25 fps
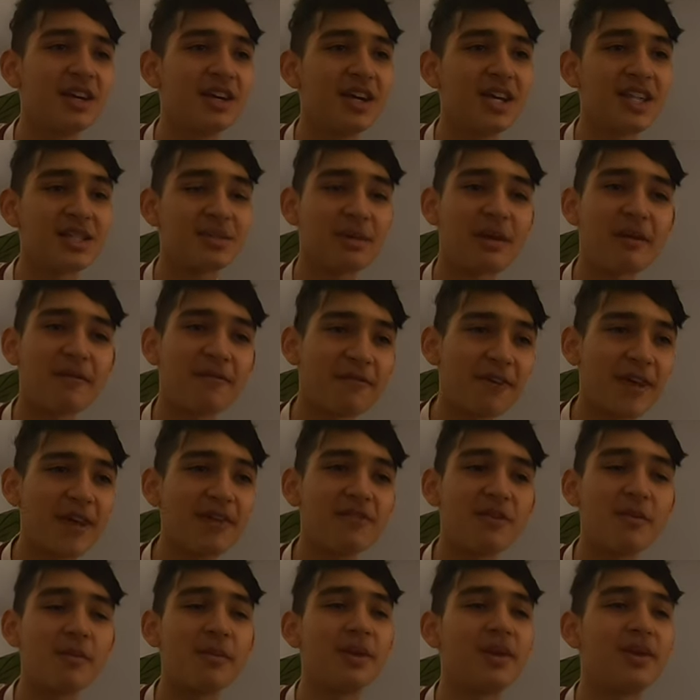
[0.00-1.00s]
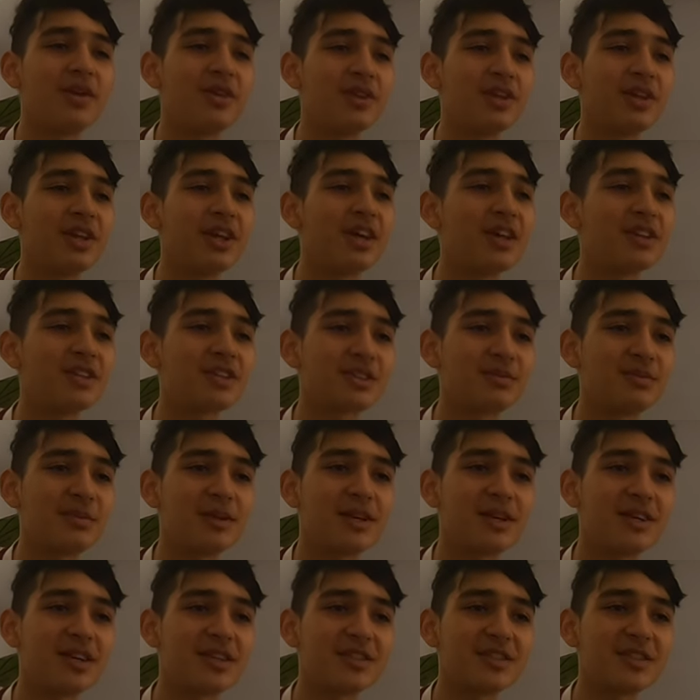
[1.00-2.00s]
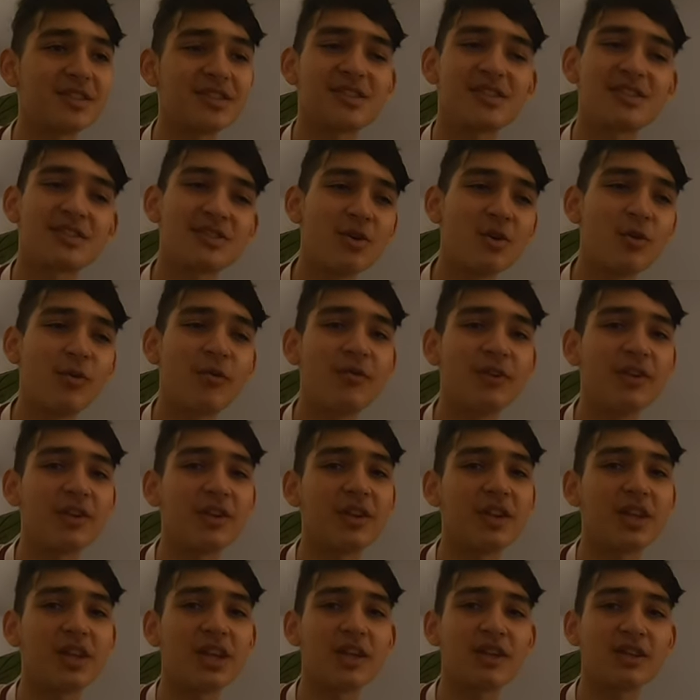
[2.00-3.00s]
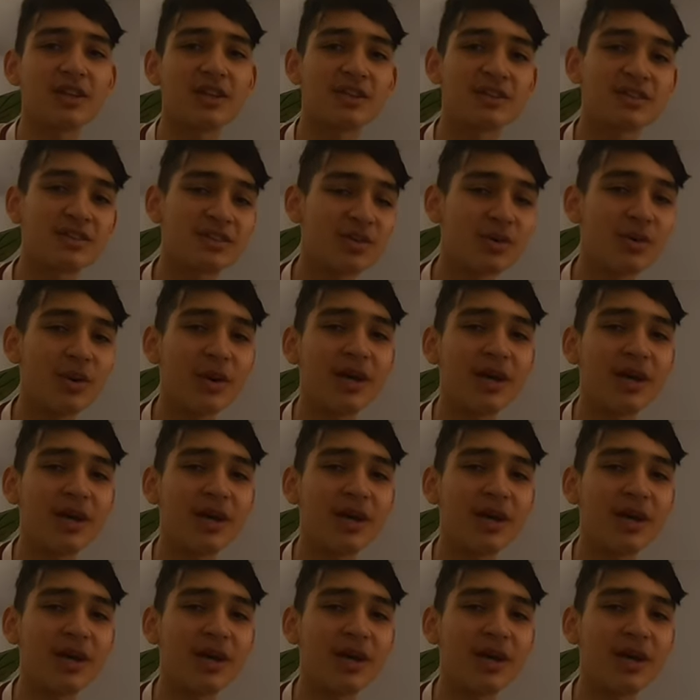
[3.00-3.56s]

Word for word: It's my favorite meal of the day just because it's so filling and so